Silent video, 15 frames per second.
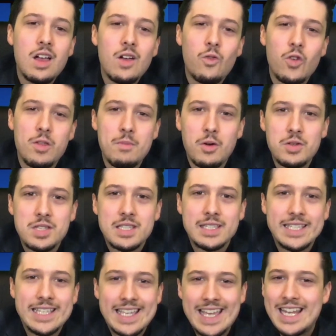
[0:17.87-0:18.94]
with
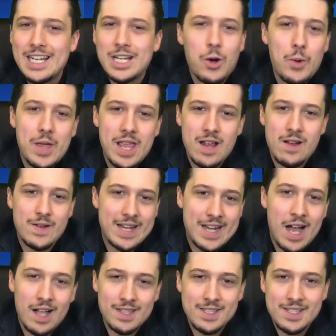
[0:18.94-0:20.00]
mostly incoherent
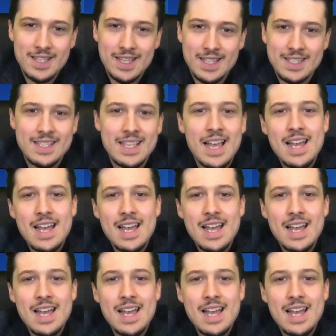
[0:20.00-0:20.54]
nonsense,